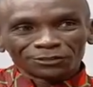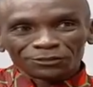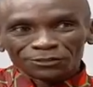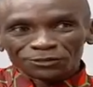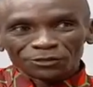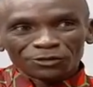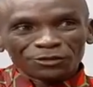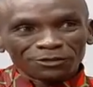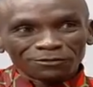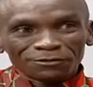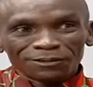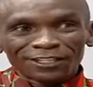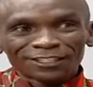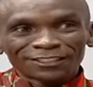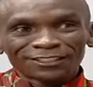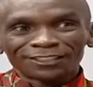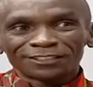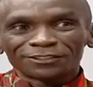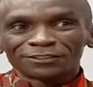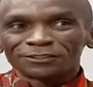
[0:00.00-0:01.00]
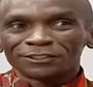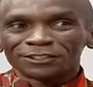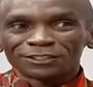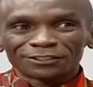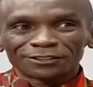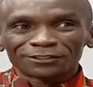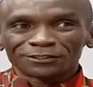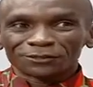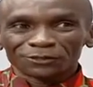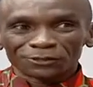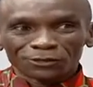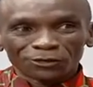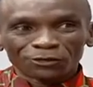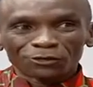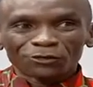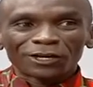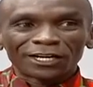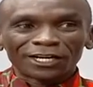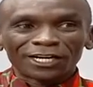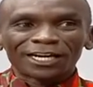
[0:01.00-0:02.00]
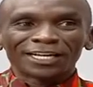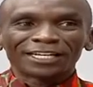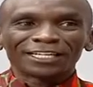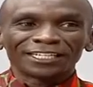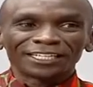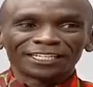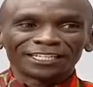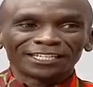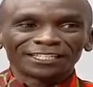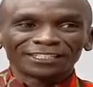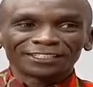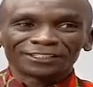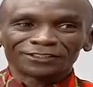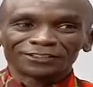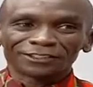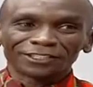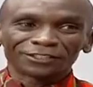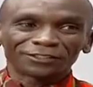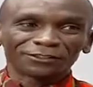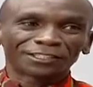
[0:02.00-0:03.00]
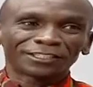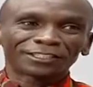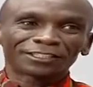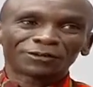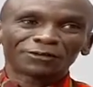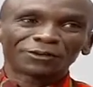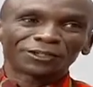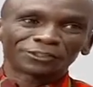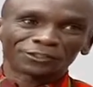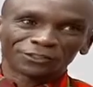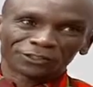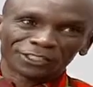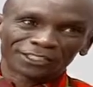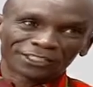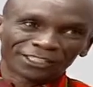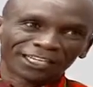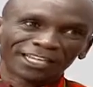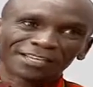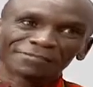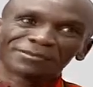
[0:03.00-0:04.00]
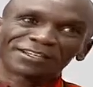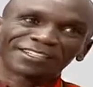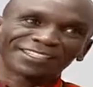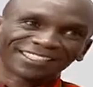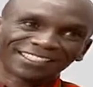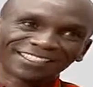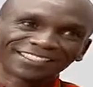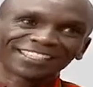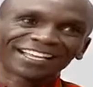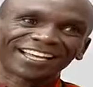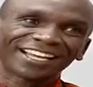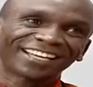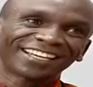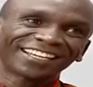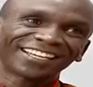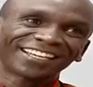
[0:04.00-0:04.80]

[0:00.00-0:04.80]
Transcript: to university to go and learn English in order to get a word to describe Patrick Sa.